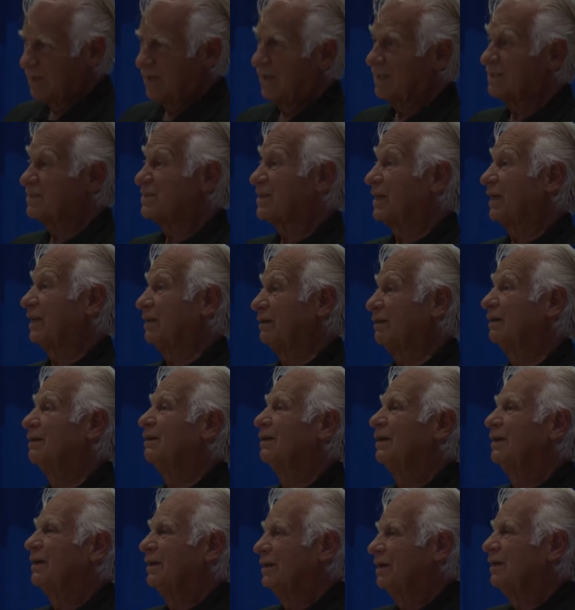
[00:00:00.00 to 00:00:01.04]
and said,
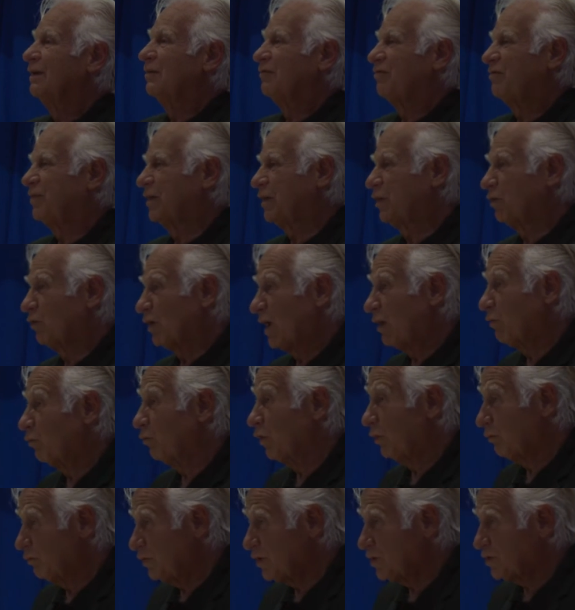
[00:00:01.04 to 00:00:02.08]
figure out
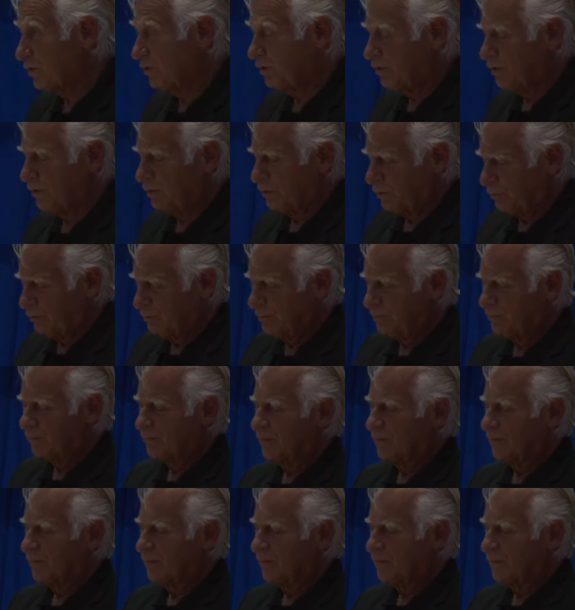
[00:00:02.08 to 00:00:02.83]
what we should do.